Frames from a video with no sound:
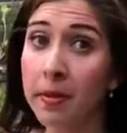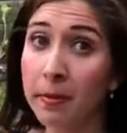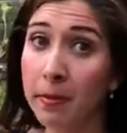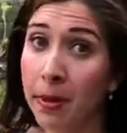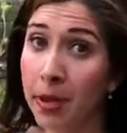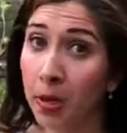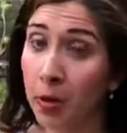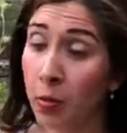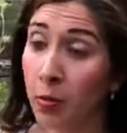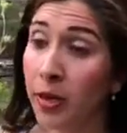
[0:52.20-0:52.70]

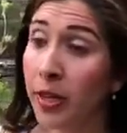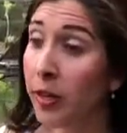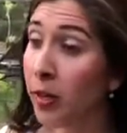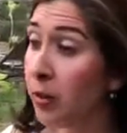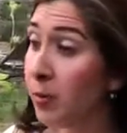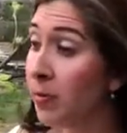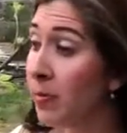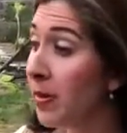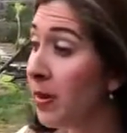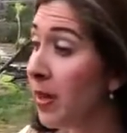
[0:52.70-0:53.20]
but it will.
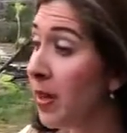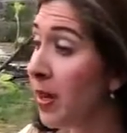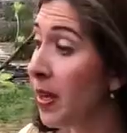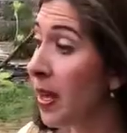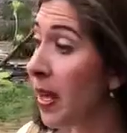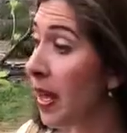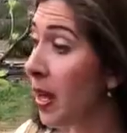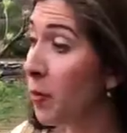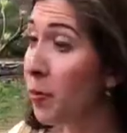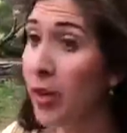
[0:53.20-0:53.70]

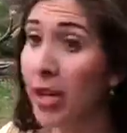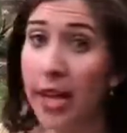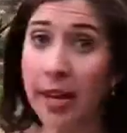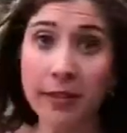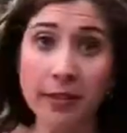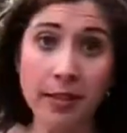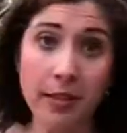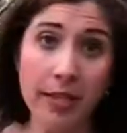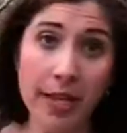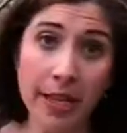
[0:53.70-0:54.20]
And we have
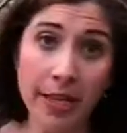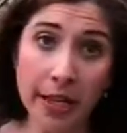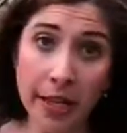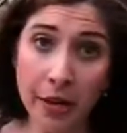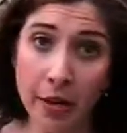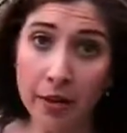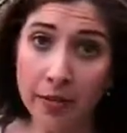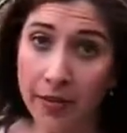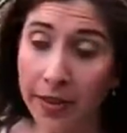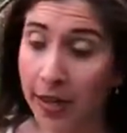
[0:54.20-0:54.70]
to take
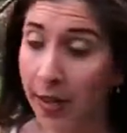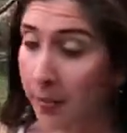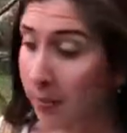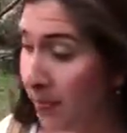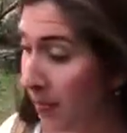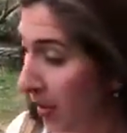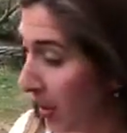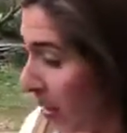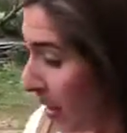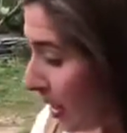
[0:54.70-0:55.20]
care of it.
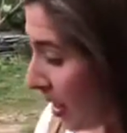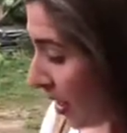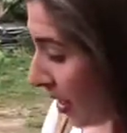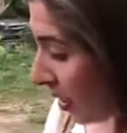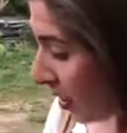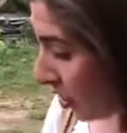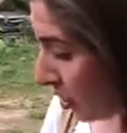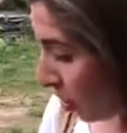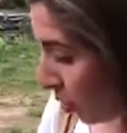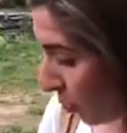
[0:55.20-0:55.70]

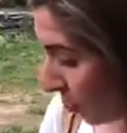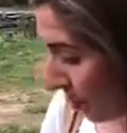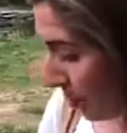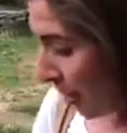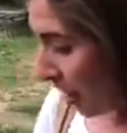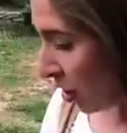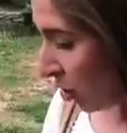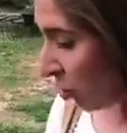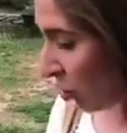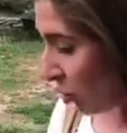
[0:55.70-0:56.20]
So we
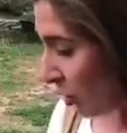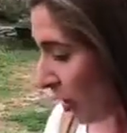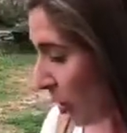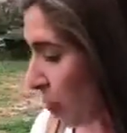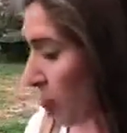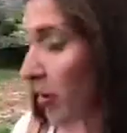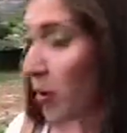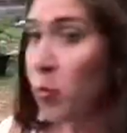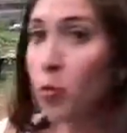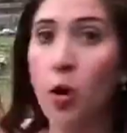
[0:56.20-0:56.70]
make sure that
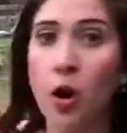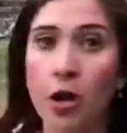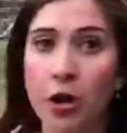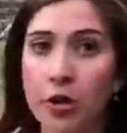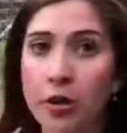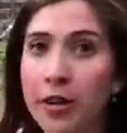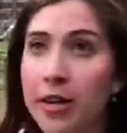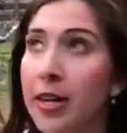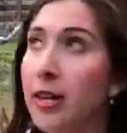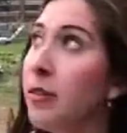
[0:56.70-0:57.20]
we
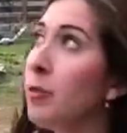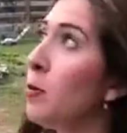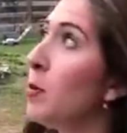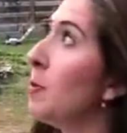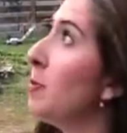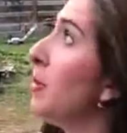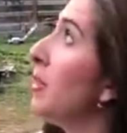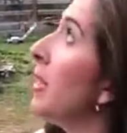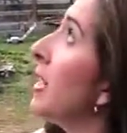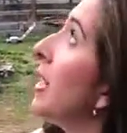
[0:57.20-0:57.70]
water it. We
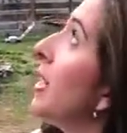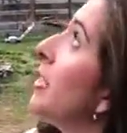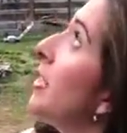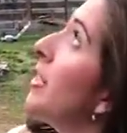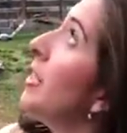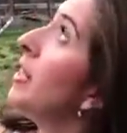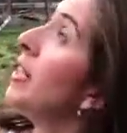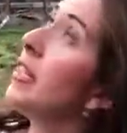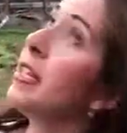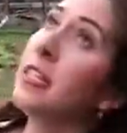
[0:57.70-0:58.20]
planted
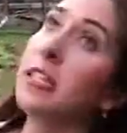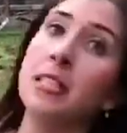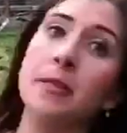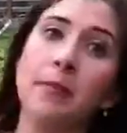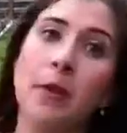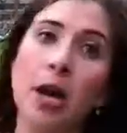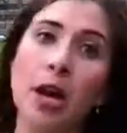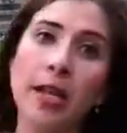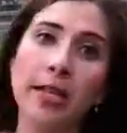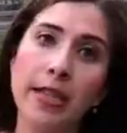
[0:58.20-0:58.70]
it in a
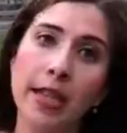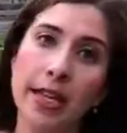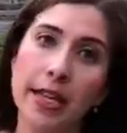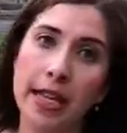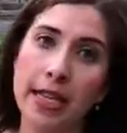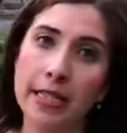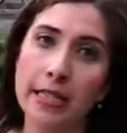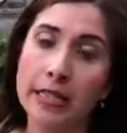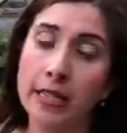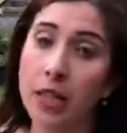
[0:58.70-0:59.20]
spot that
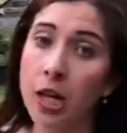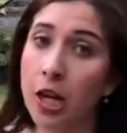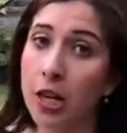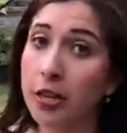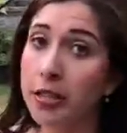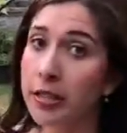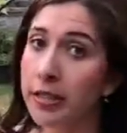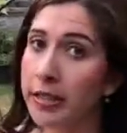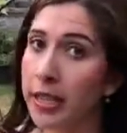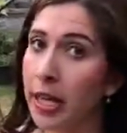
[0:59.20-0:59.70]
gets a lot of
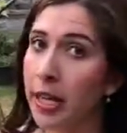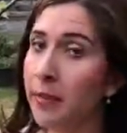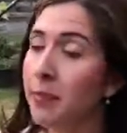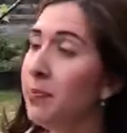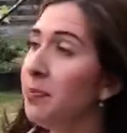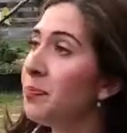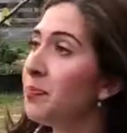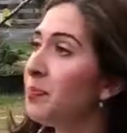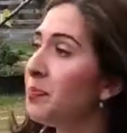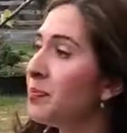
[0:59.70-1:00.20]
sun.
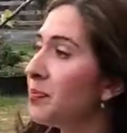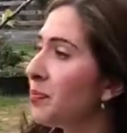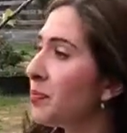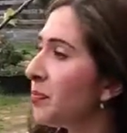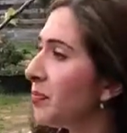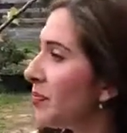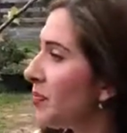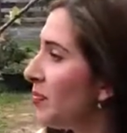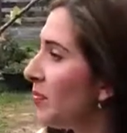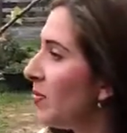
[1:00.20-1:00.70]

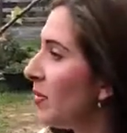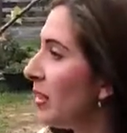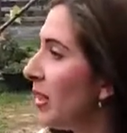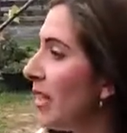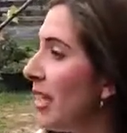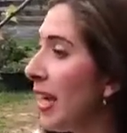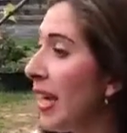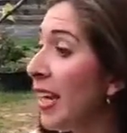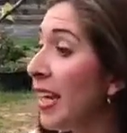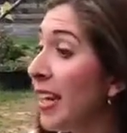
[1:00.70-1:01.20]

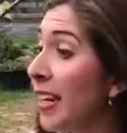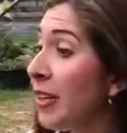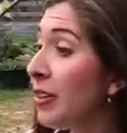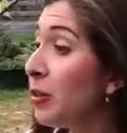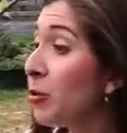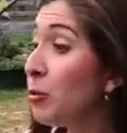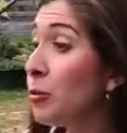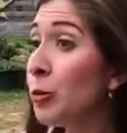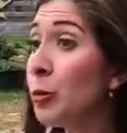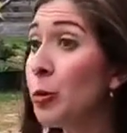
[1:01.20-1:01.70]
And
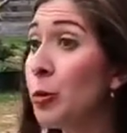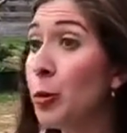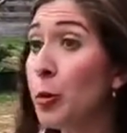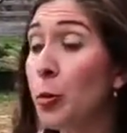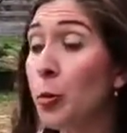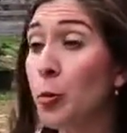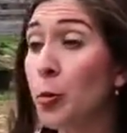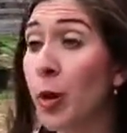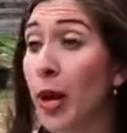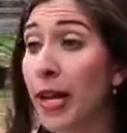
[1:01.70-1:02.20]

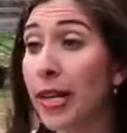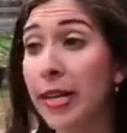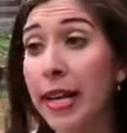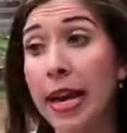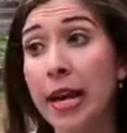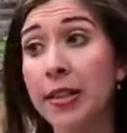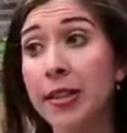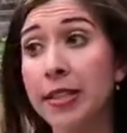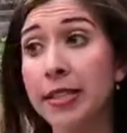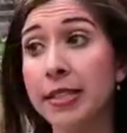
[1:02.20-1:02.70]
right
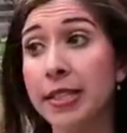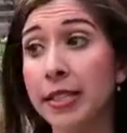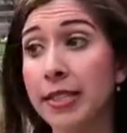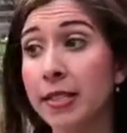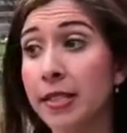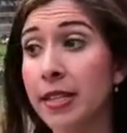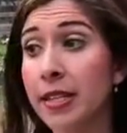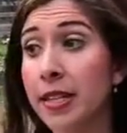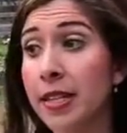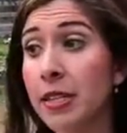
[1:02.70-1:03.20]
now the
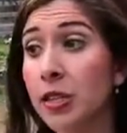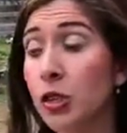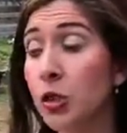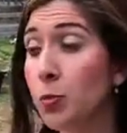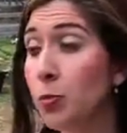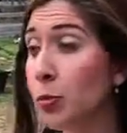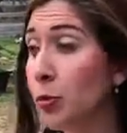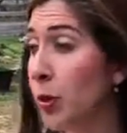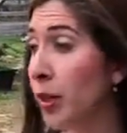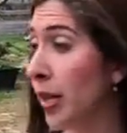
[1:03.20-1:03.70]
season is
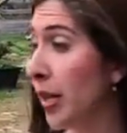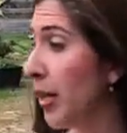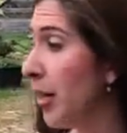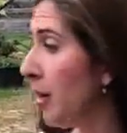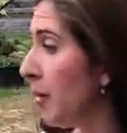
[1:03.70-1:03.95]
spring.